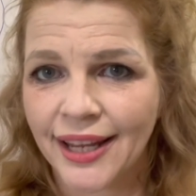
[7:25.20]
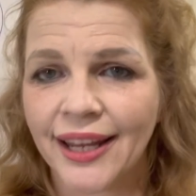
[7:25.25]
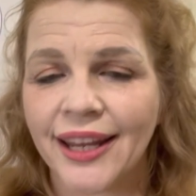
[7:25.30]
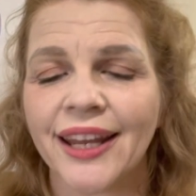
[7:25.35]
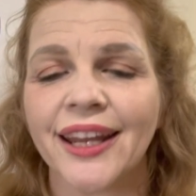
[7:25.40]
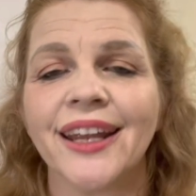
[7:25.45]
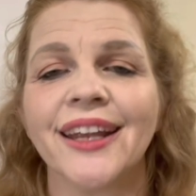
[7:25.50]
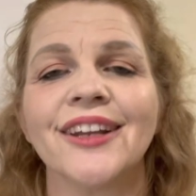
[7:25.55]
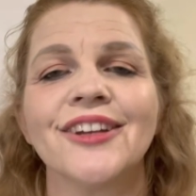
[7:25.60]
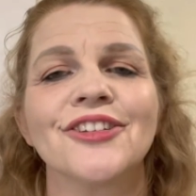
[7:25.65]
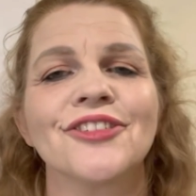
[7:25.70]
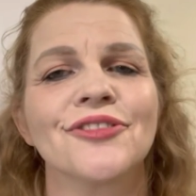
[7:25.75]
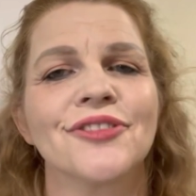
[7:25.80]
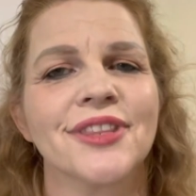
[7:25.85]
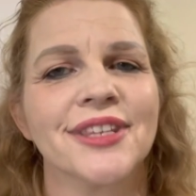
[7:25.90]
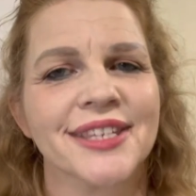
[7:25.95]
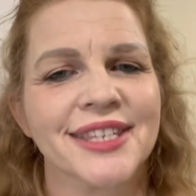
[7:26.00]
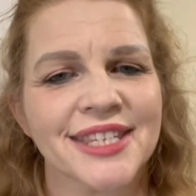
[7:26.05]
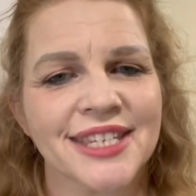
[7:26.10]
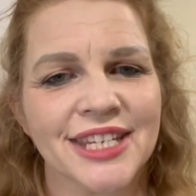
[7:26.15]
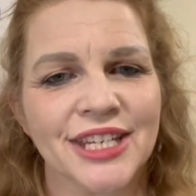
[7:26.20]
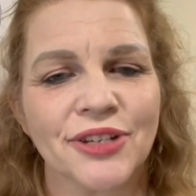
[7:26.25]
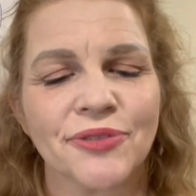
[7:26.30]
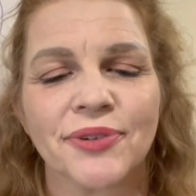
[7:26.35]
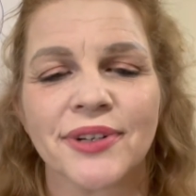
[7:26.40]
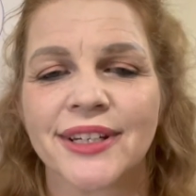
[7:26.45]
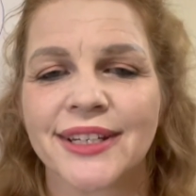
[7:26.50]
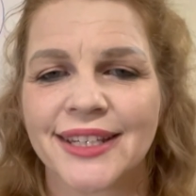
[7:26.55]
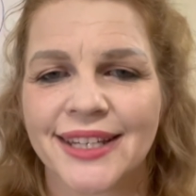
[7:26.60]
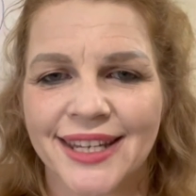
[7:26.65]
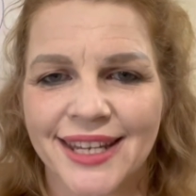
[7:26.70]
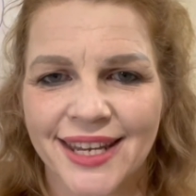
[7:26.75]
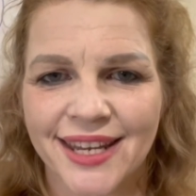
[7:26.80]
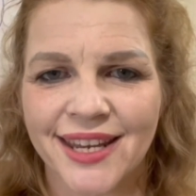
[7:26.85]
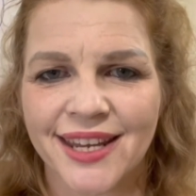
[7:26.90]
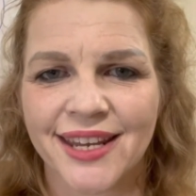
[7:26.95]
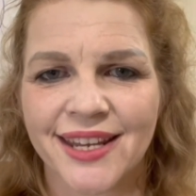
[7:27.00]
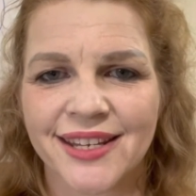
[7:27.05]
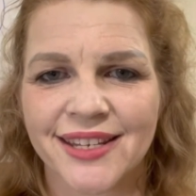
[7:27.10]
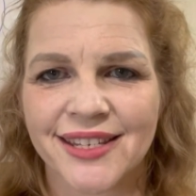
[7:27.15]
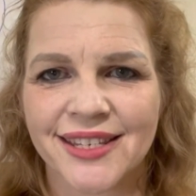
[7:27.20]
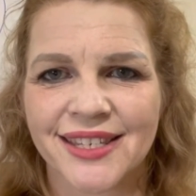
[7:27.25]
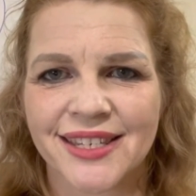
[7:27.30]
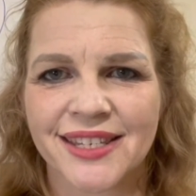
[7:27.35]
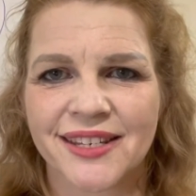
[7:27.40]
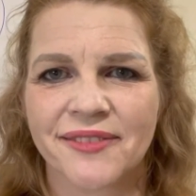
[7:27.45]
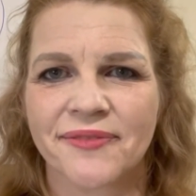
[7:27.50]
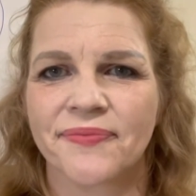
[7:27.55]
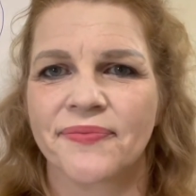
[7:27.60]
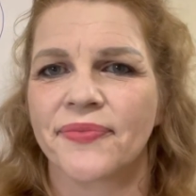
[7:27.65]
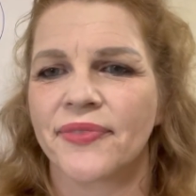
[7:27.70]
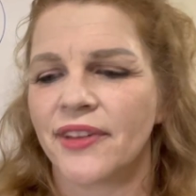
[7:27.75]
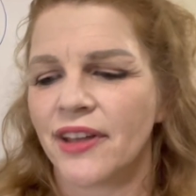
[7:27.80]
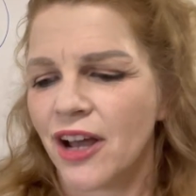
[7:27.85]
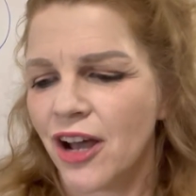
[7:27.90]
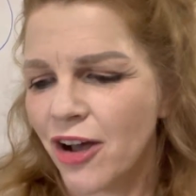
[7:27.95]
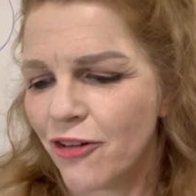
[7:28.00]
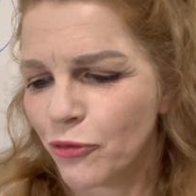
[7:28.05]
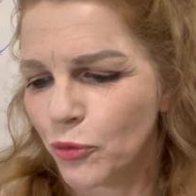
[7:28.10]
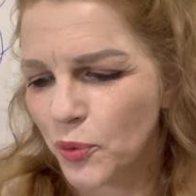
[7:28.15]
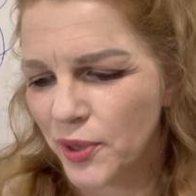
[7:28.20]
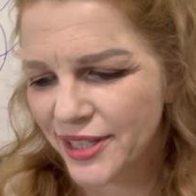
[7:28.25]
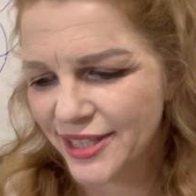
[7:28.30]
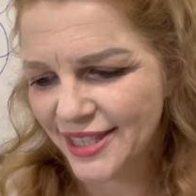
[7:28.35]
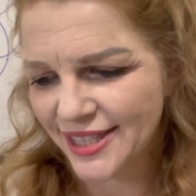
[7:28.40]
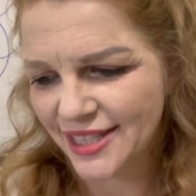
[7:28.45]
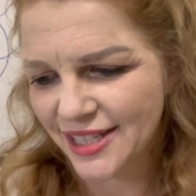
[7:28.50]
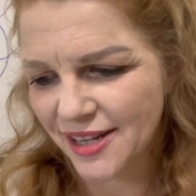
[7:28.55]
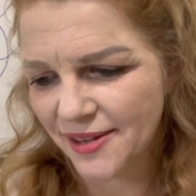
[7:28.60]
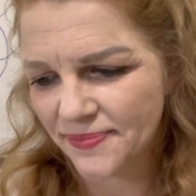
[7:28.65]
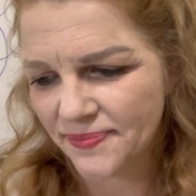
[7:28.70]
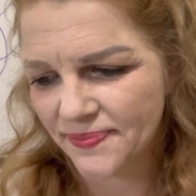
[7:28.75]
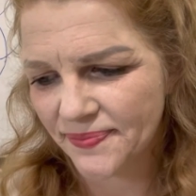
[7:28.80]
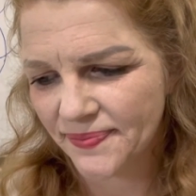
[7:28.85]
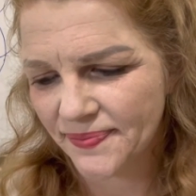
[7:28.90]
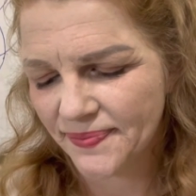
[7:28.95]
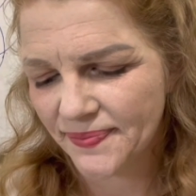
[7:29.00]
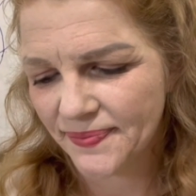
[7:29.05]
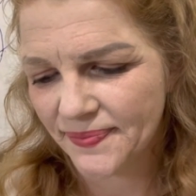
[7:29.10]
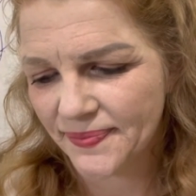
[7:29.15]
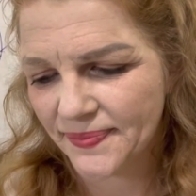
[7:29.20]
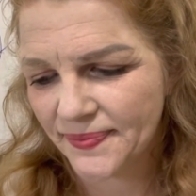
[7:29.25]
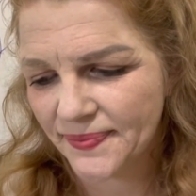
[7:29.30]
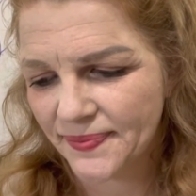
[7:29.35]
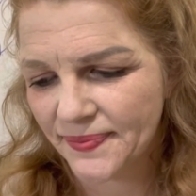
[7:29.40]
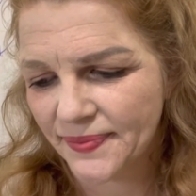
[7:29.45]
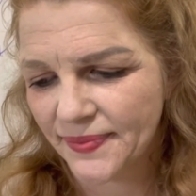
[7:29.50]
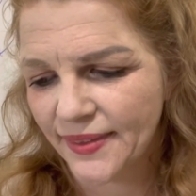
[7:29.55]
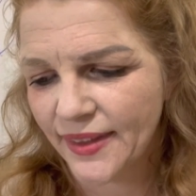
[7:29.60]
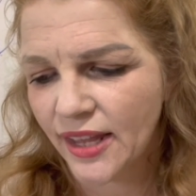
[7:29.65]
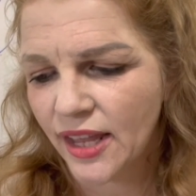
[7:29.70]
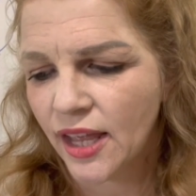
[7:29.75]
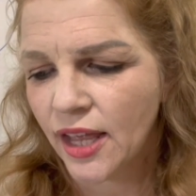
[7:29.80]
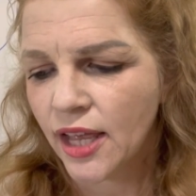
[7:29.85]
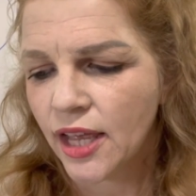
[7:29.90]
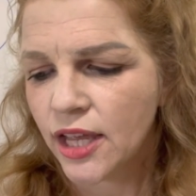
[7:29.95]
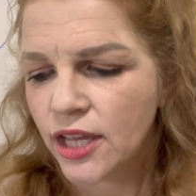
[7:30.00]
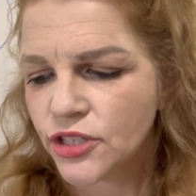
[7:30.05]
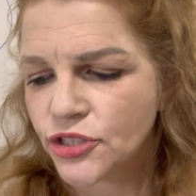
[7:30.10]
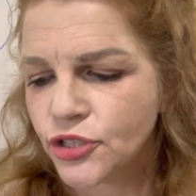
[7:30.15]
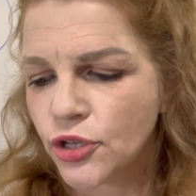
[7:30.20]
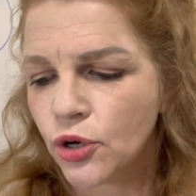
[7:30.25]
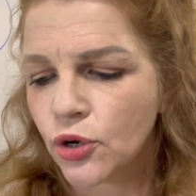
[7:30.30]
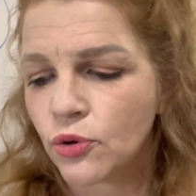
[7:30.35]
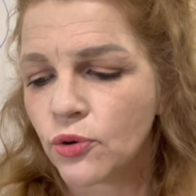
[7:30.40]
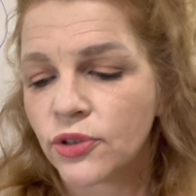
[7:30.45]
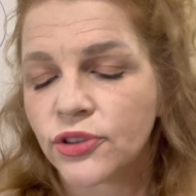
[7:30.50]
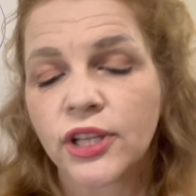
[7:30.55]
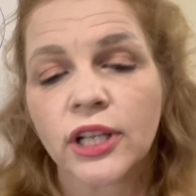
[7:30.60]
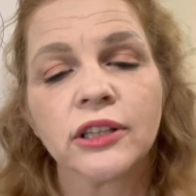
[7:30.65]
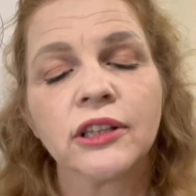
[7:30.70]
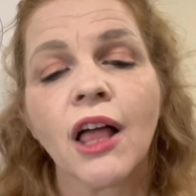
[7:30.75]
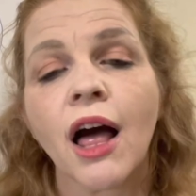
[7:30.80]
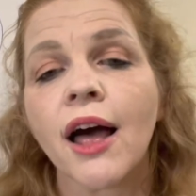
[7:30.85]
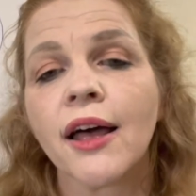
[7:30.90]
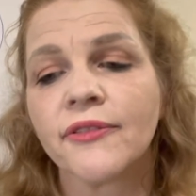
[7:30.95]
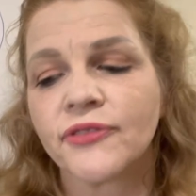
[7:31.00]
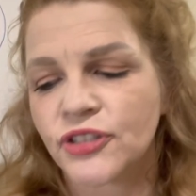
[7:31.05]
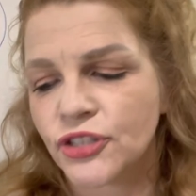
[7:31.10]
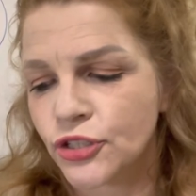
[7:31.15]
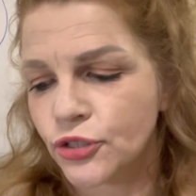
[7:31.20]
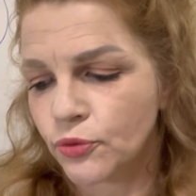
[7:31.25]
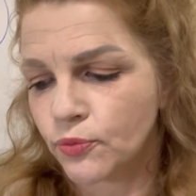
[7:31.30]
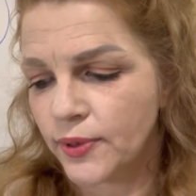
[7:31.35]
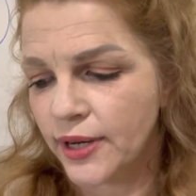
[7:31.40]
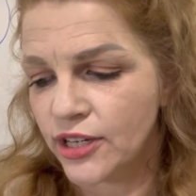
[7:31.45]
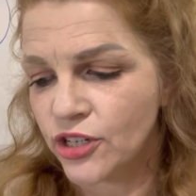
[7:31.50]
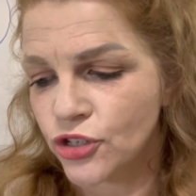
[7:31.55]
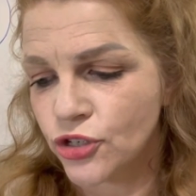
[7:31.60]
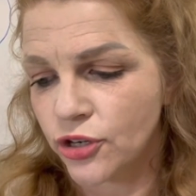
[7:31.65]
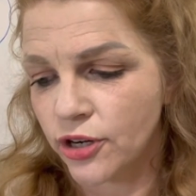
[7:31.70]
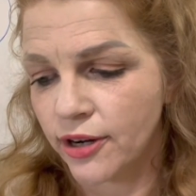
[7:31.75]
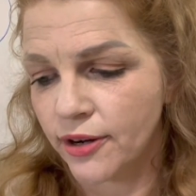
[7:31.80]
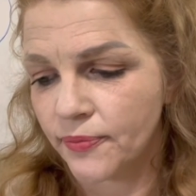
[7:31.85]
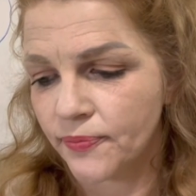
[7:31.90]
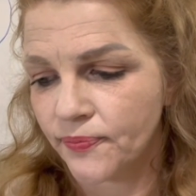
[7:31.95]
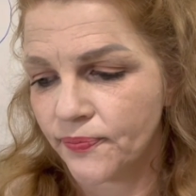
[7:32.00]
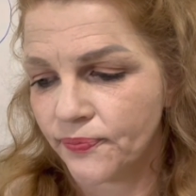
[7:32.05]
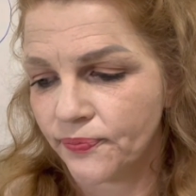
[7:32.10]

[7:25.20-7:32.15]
into the secret keys of wisdom. So the law of surrender.